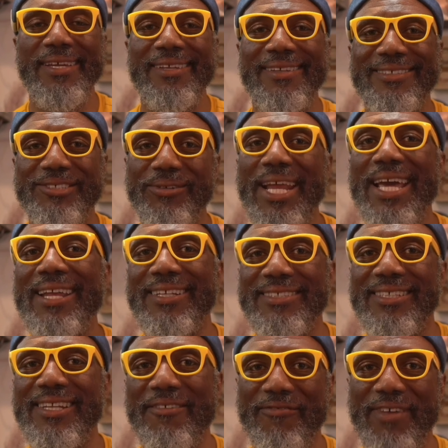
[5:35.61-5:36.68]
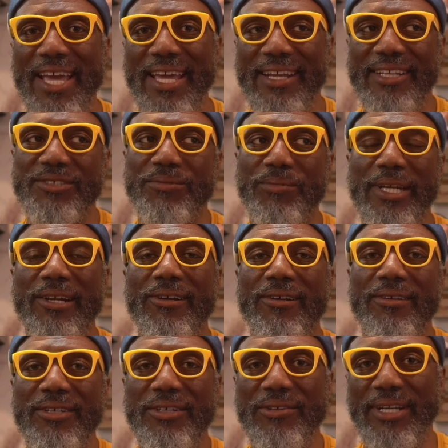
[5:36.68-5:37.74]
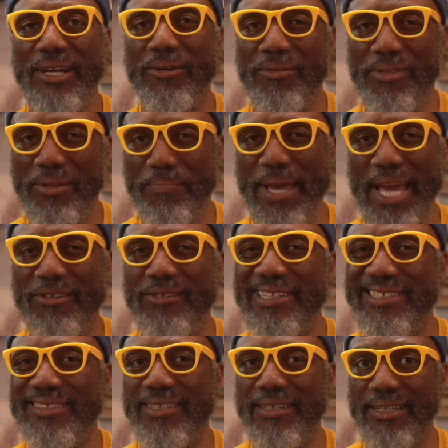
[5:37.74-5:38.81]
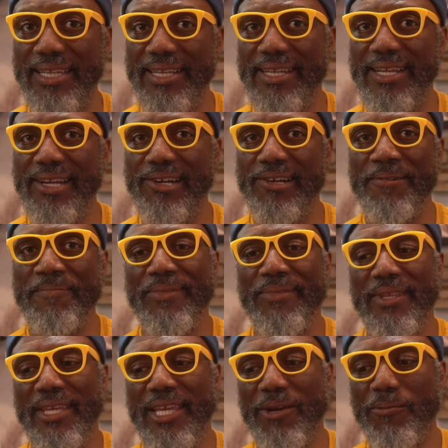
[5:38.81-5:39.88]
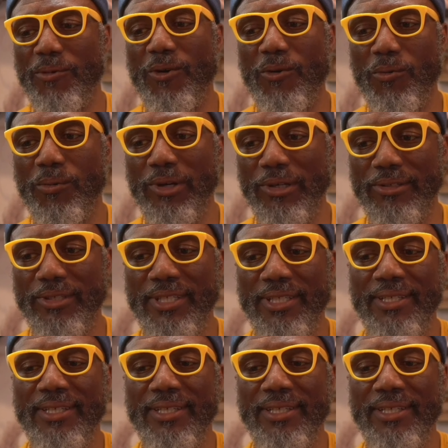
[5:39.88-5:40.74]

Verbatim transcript: So that is an advantage where, you know, the battery stuck in there, it won't work.